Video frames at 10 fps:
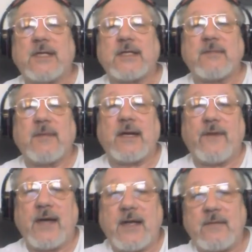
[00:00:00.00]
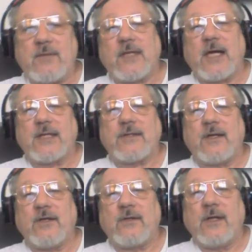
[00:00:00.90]
It doesn't matter if an animal dies. You
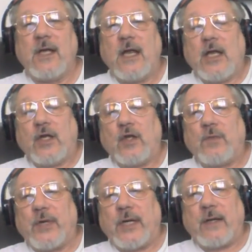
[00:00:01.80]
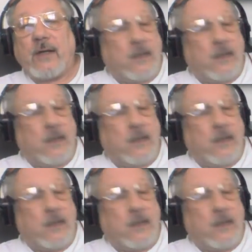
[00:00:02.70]
know, you'll put a